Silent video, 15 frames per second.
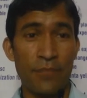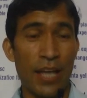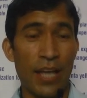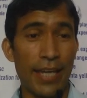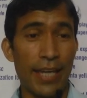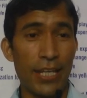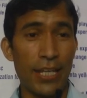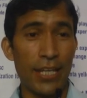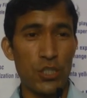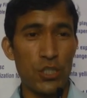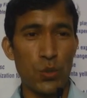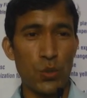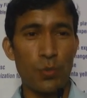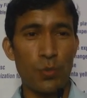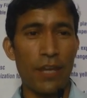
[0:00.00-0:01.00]
I can
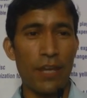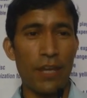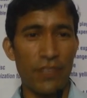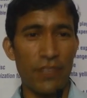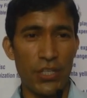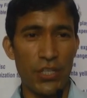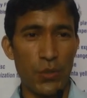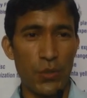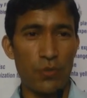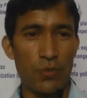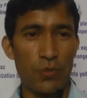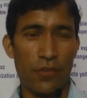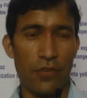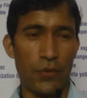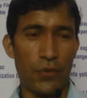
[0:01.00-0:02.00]
store my videos,
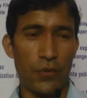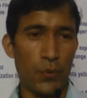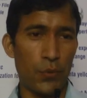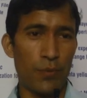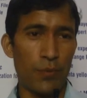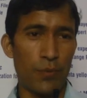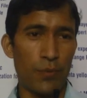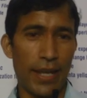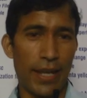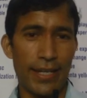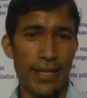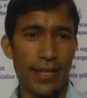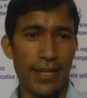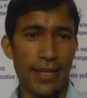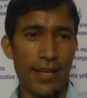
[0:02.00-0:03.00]
my photos, my
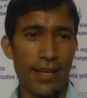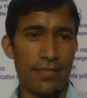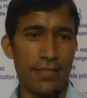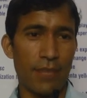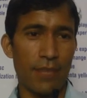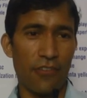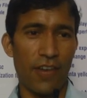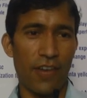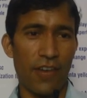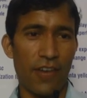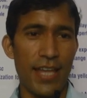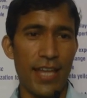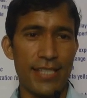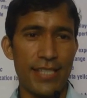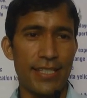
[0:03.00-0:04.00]
datas, my
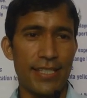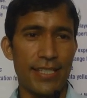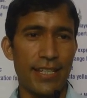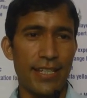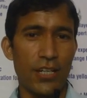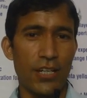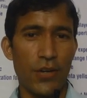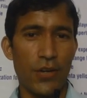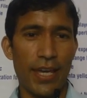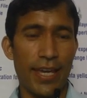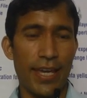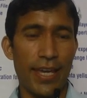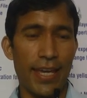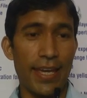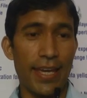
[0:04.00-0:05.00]
files. Okay,
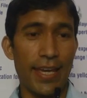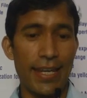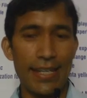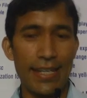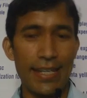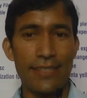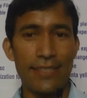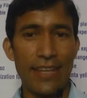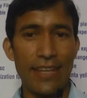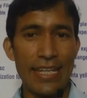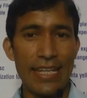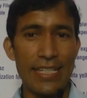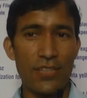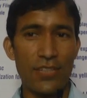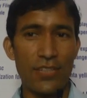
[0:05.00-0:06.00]
and it's very
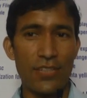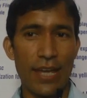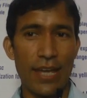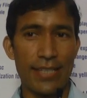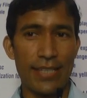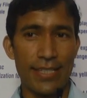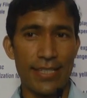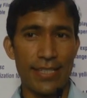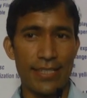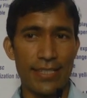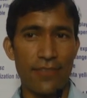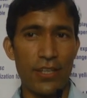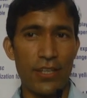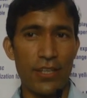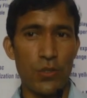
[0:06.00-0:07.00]
easy to access.
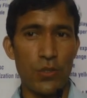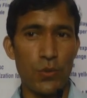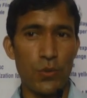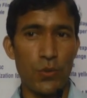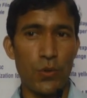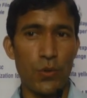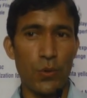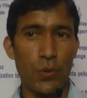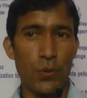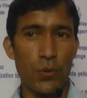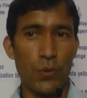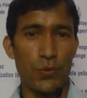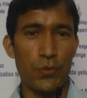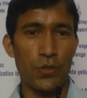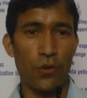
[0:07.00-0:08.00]
When you go
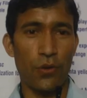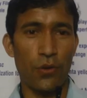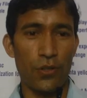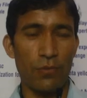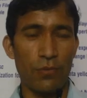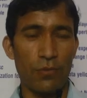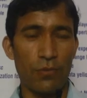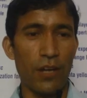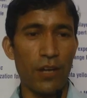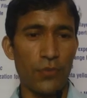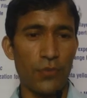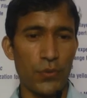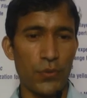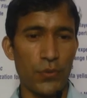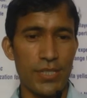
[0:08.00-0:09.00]
to your
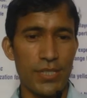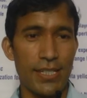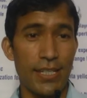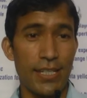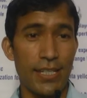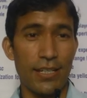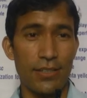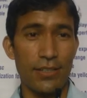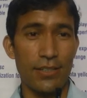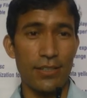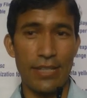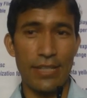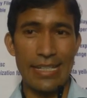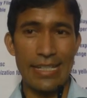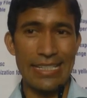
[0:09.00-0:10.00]
smartphones, you
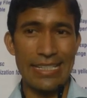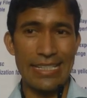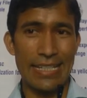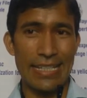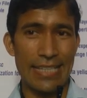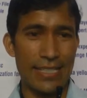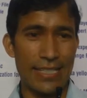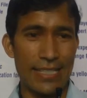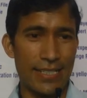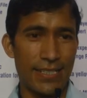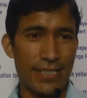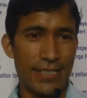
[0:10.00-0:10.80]
can easily access it.